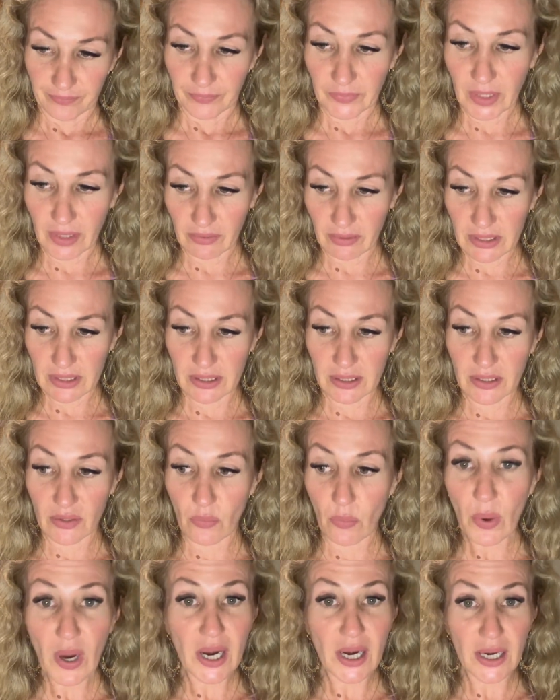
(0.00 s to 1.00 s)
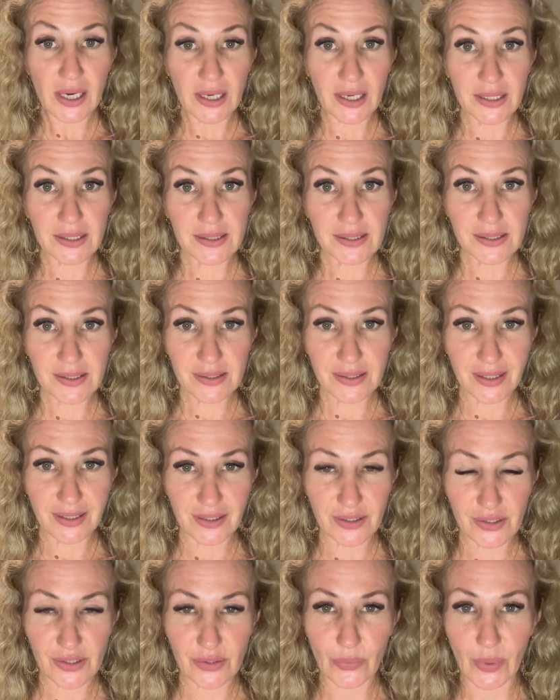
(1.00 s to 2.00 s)
There is an awareness that
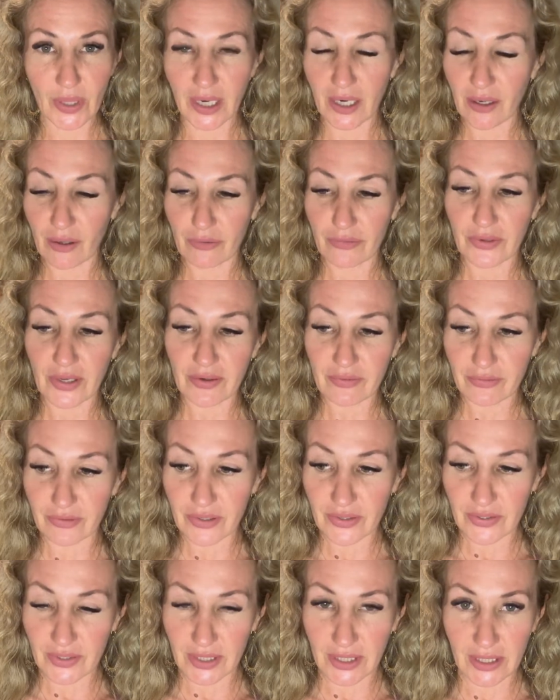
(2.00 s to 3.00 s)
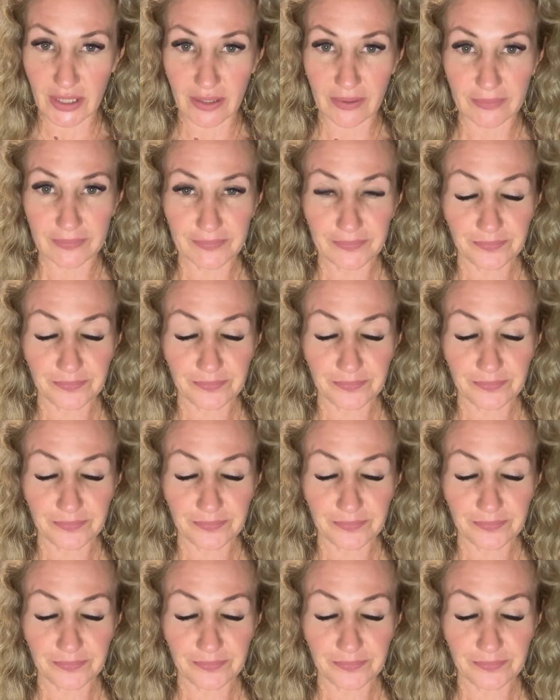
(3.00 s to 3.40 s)
is aware of everything.